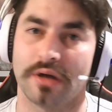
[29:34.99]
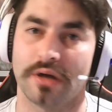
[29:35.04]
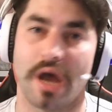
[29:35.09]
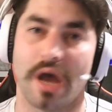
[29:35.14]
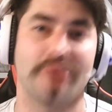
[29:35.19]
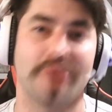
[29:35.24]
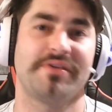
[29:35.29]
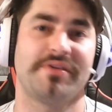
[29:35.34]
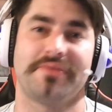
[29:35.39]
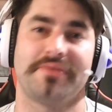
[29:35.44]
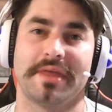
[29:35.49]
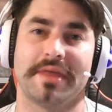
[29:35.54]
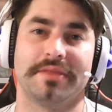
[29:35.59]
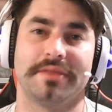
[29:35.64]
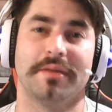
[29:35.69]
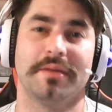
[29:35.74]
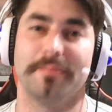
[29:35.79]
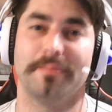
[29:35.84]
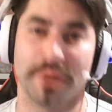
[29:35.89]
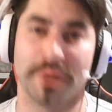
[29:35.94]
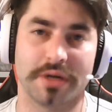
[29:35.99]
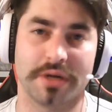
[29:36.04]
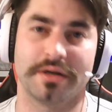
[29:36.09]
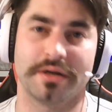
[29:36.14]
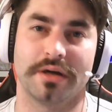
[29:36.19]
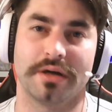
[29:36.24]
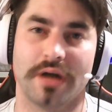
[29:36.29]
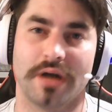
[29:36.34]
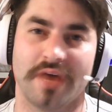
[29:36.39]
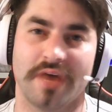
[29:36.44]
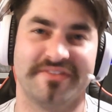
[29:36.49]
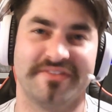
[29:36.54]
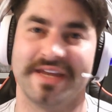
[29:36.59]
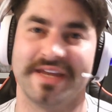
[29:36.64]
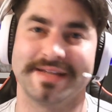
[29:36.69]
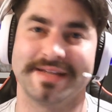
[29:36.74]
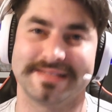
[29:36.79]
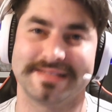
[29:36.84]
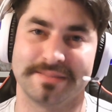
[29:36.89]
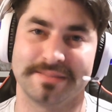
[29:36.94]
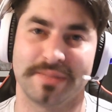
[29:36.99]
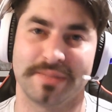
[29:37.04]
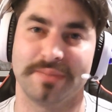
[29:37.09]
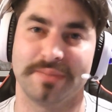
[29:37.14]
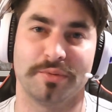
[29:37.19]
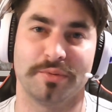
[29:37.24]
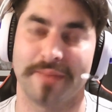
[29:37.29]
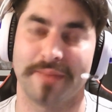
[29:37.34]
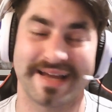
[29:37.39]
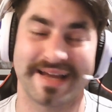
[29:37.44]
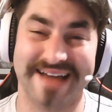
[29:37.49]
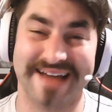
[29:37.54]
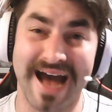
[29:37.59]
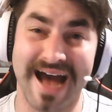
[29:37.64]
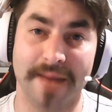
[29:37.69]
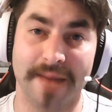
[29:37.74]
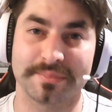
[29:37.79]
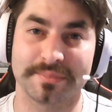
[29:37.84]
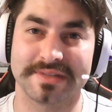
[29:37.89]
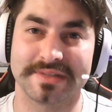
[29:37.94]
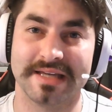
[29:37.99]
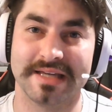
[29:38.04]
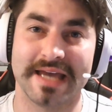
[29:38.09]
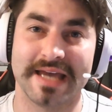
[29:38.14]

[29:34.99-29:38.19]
other than the murder of innocent people by cops.